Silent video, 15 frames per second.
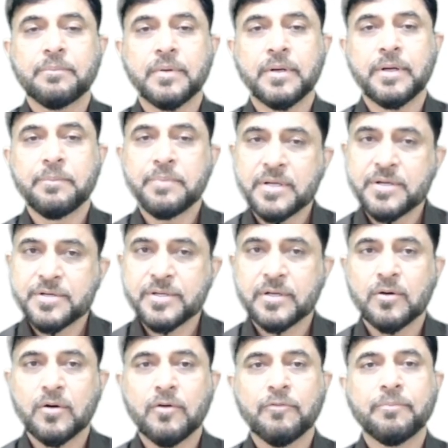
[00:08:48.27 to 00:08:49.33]

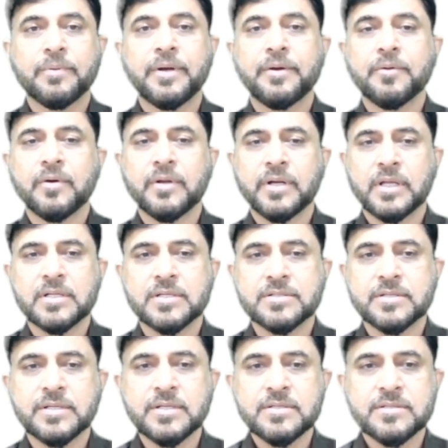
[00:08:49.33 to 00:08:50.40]
depiction of Pareto
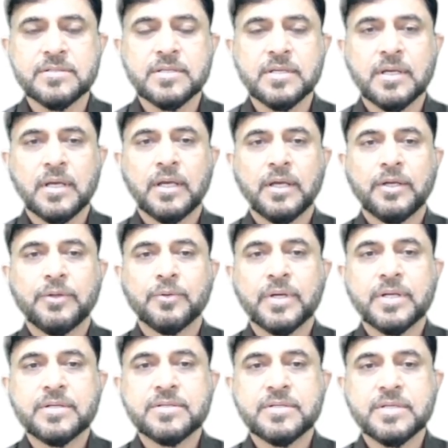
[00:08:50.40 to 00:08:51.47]
analysis. You
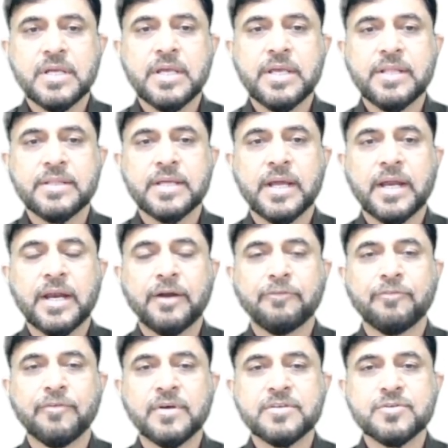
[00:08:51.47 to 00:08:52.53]
can see that
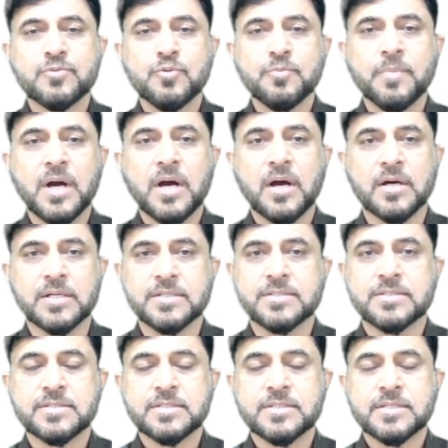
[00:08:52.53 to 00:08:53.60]
first 2
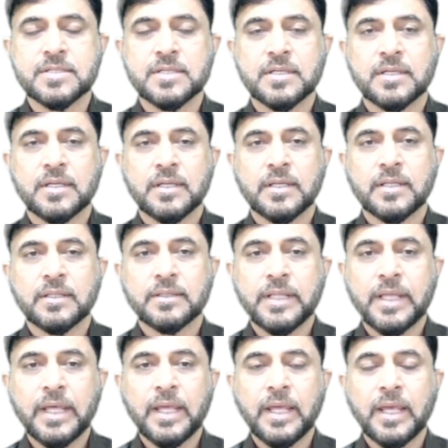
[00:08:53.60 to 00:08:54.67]
bars,
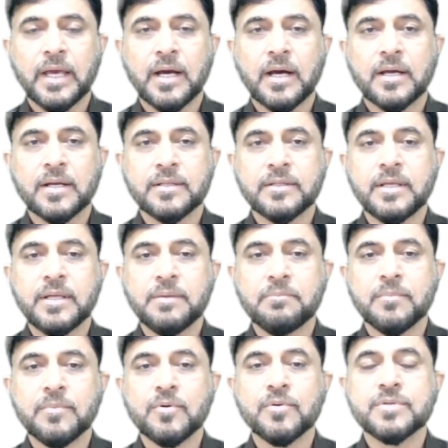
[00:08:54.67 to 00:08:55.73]
they are
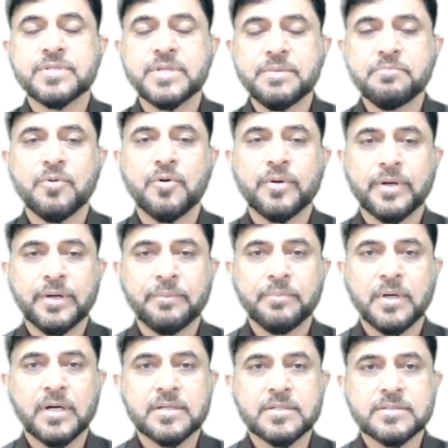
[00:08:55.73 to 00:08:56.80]
the most important
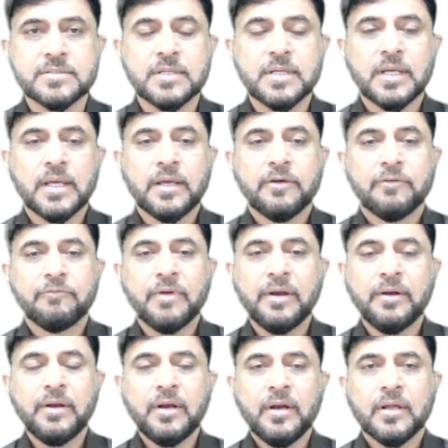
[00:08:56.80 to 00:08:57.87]
bars.
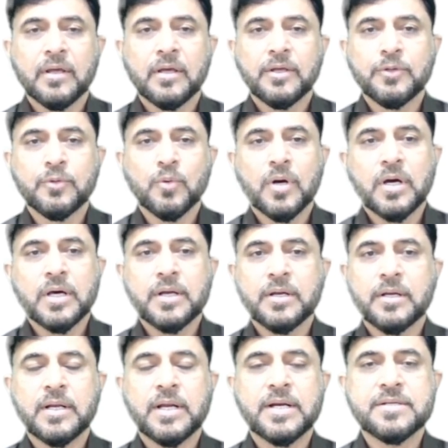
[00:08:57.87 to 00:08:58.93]
When you
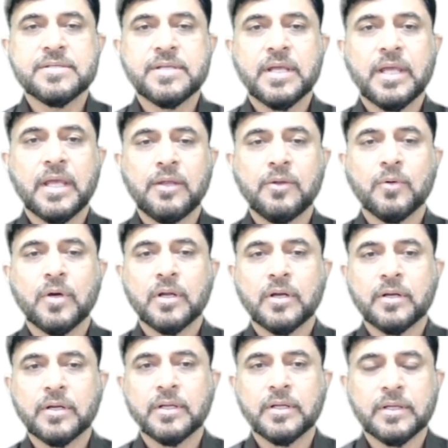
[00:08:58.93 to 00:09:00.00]
are, let's say, you
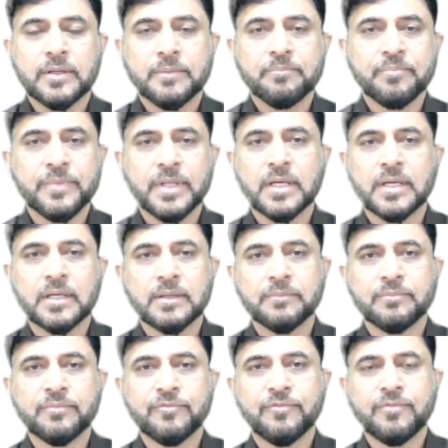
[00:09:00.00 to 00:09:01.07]

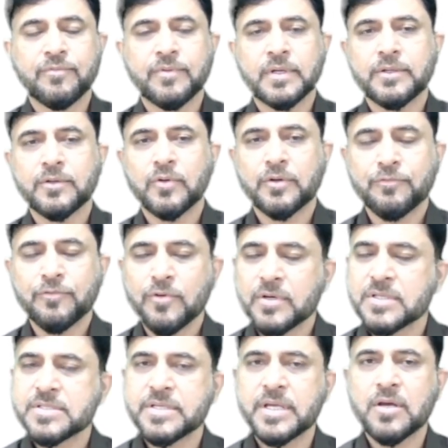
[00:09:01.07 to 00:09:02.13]
are
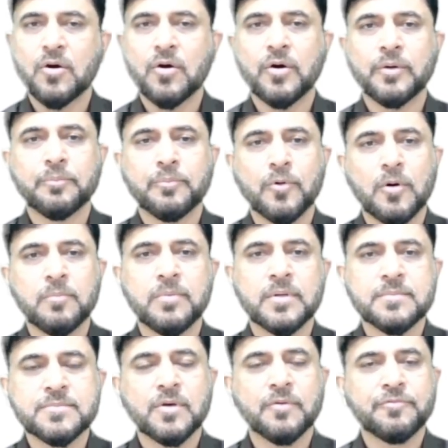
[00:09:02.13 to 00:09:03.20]
focusing on
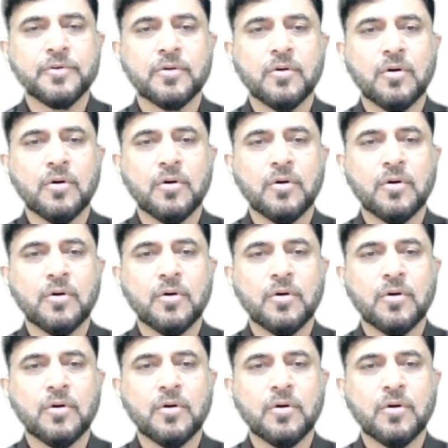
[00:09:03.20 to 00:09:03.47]
problems of your